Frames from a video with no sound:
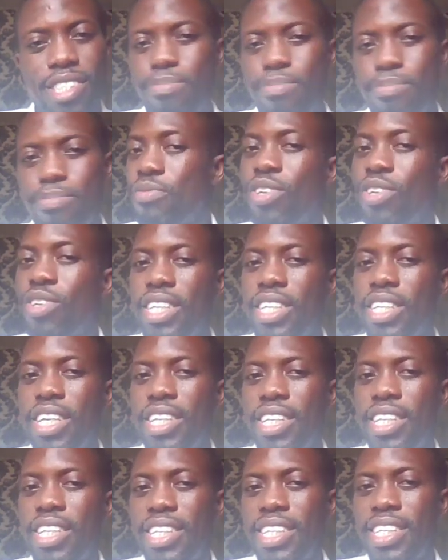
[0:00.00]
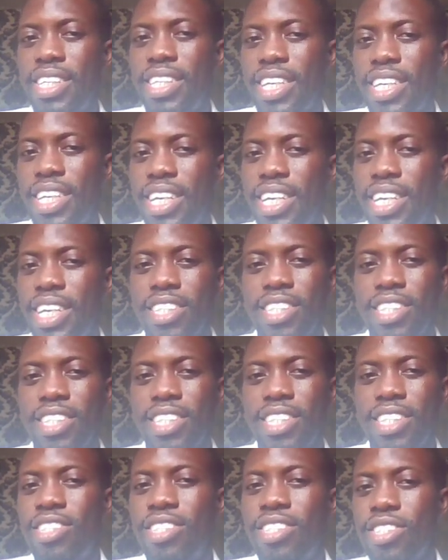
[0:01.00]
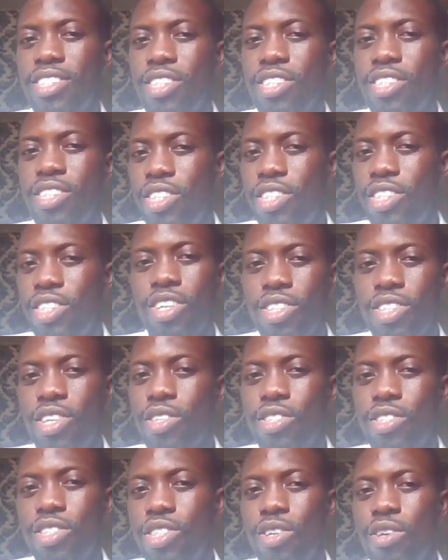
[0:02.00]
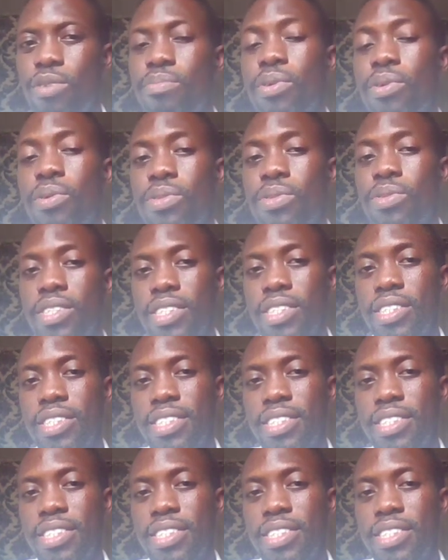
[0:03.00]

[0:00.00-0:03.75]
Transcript: Before then, it does not decompose.